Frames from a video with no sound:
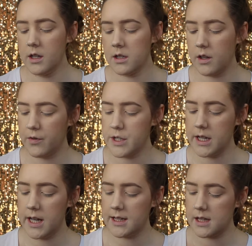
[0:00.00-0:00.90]
So for
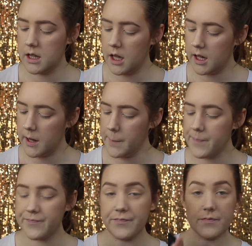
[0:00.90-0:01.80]
today's look,
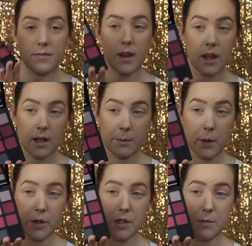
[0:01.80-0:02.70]

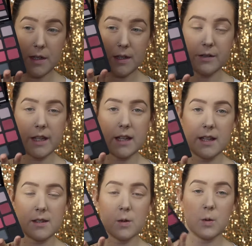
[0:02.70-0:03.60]
I'm going to be using
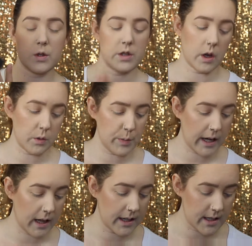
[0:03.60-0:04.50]
this Cool Tone
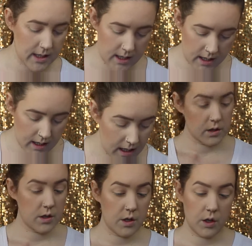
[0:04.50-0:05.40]
palette.
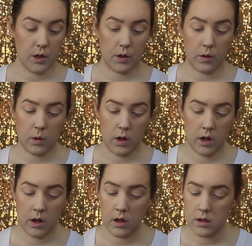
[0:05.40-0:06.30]
To
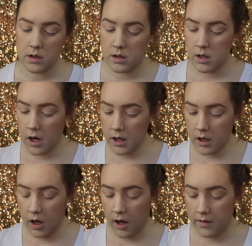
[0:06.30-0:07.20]
start
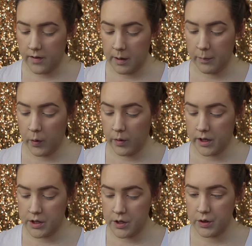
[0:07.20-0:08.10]
off, I'm
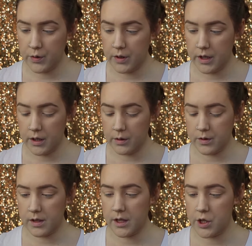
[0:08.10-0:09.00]
going to
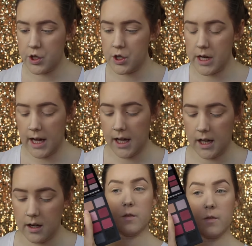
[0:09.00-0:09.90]
use this
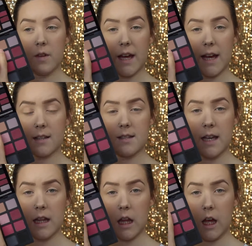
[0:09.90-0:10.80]
shade Flax
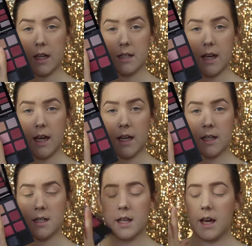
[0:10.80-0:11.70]
and Latte
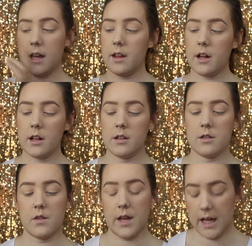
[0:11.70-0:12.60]
together
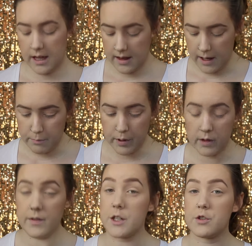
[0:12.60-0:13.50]
so I get that
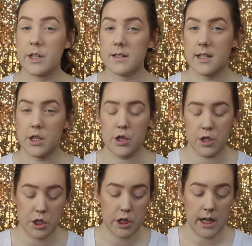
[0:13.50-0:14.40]
perfect
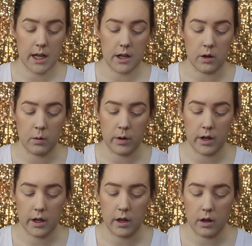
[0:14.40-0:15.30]
transition shade. I don't want
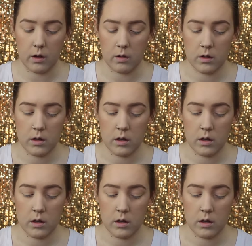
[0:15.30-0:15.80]
to go